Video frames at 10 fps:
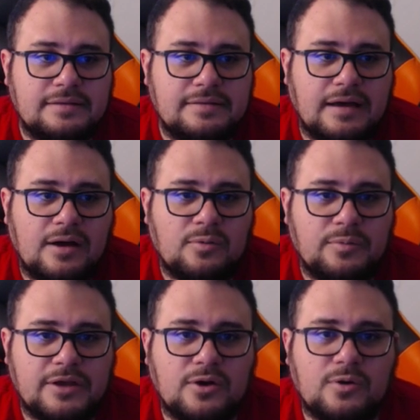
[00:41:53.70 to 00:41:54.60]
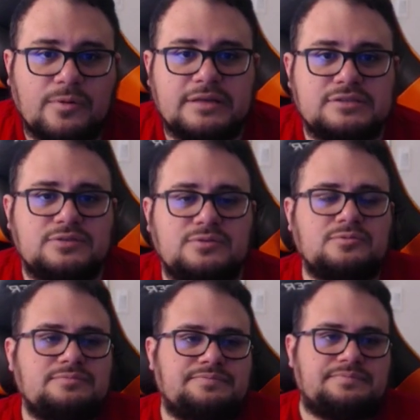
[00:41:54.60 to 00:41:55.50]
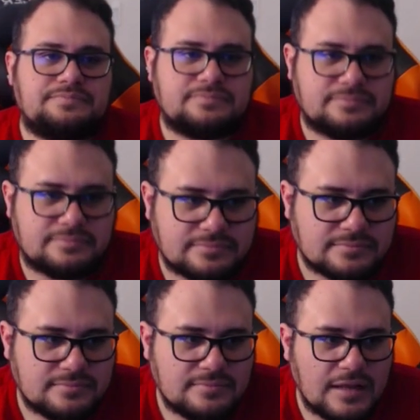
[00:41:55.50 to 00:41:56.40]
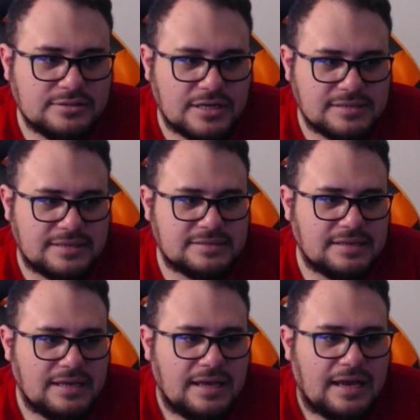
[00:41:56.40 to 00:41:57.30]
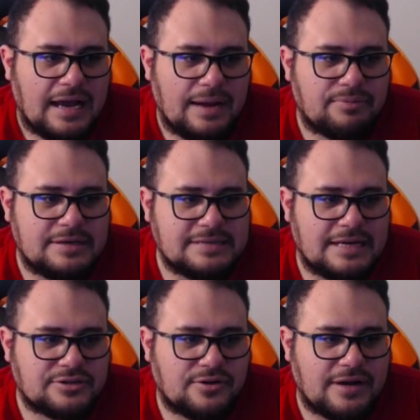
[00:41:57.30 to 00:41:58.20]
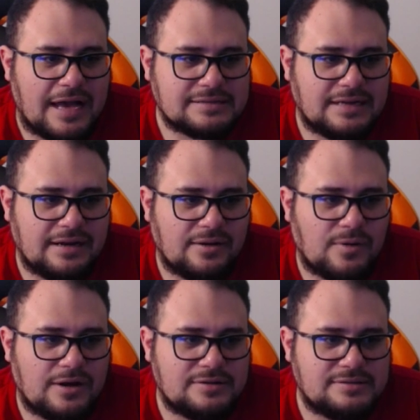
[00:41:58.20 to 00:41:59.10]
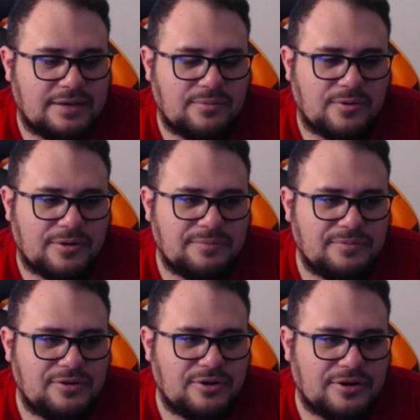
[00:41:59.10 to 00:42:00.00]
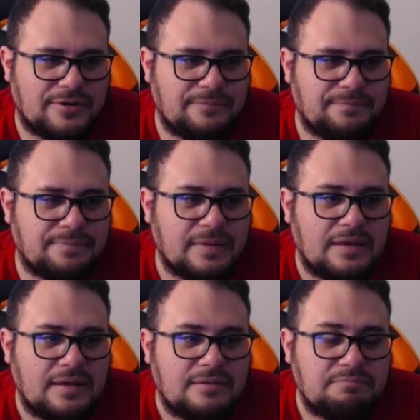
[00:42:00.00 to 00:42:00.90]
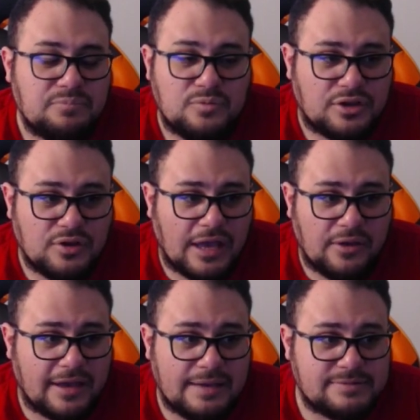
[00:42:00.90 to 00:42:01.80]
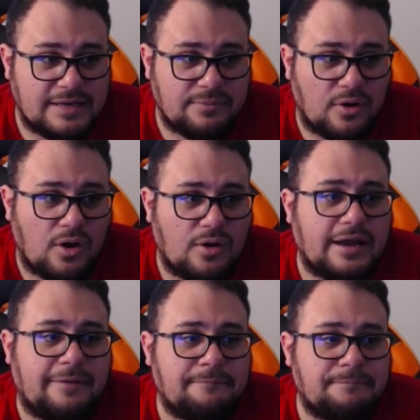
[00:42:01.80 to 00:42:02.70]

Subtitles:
now we go into justice. I pressed enter on accident and wanted to say more. You're good. You can keep saying, oh, okay.